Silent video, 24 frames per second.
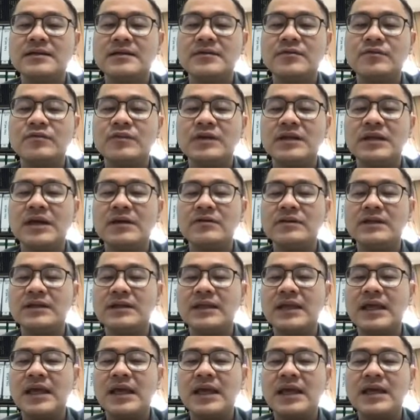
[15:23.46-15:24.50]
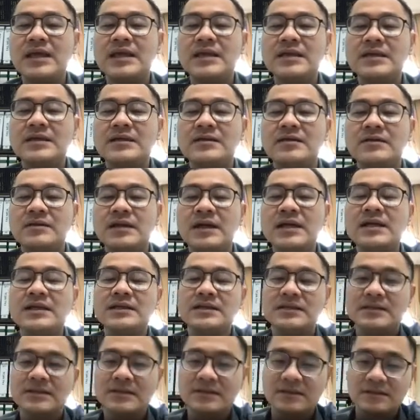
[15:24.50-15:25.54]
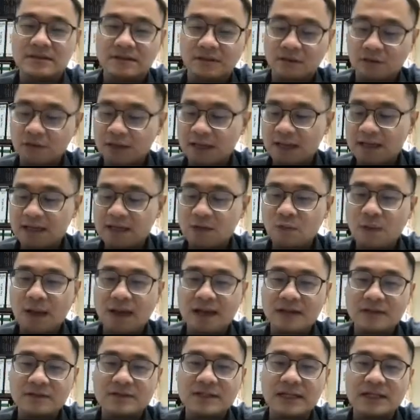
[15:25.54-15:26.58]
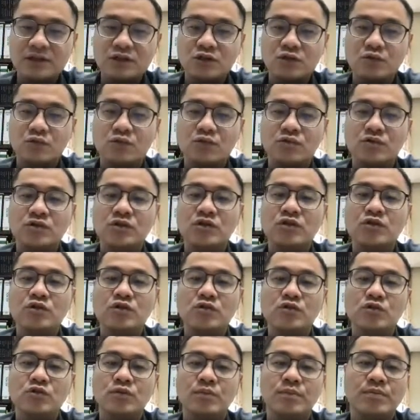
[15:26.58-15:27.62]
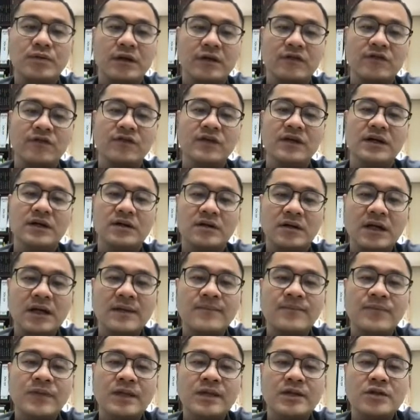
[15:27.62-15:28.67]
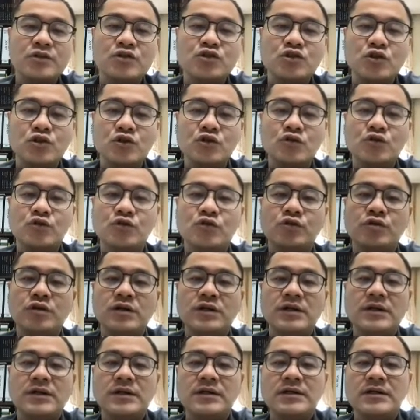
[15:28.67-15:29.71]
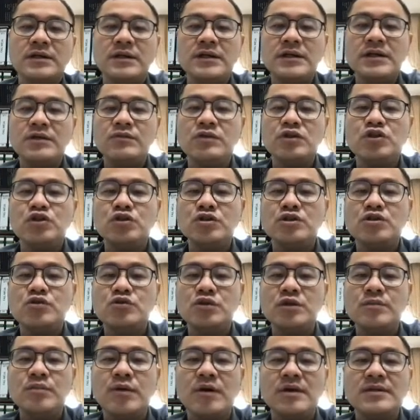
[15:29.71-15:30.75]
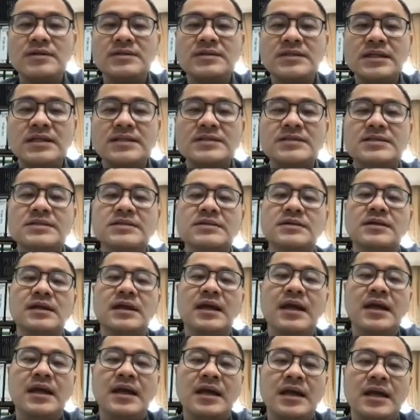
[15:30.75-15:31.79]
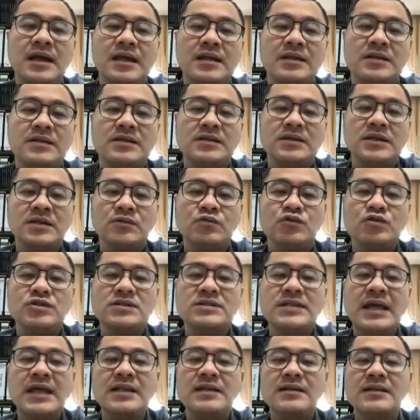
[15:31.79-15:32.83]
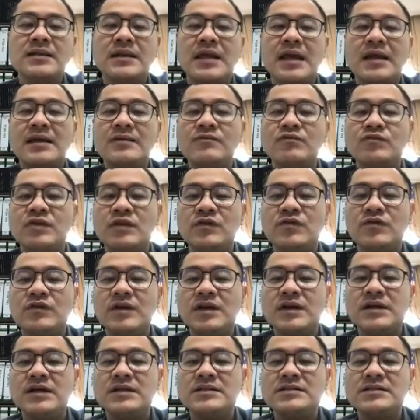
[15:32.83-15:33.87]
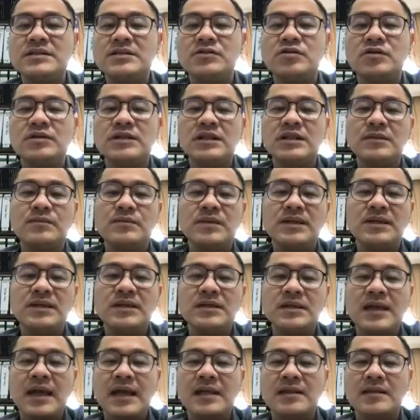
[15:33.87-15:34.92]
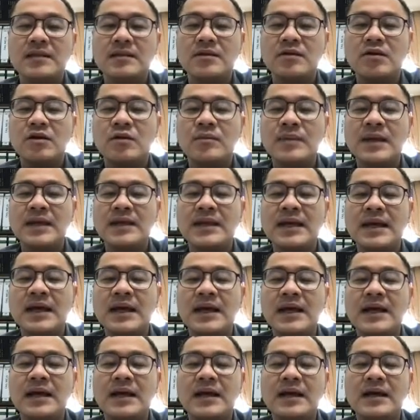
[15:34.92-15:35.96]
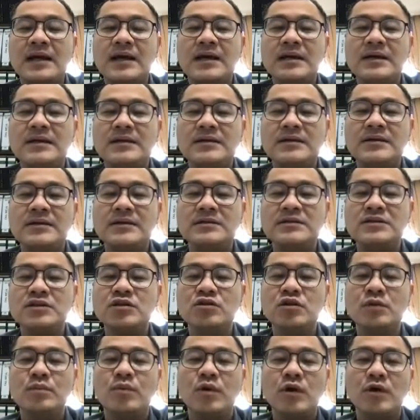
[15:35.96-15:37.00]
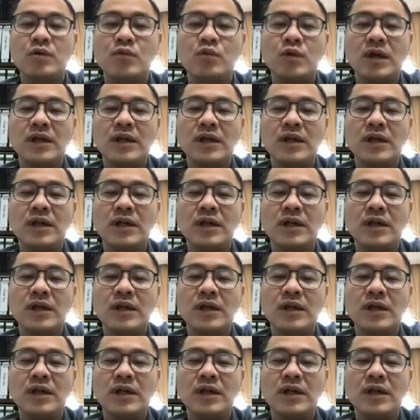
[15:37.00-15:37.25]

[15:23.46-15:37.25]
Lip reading: without the k, all right, or any values that you prefer, right? So here we choose 3.6, and it will start with 0 dB at omega 0.1.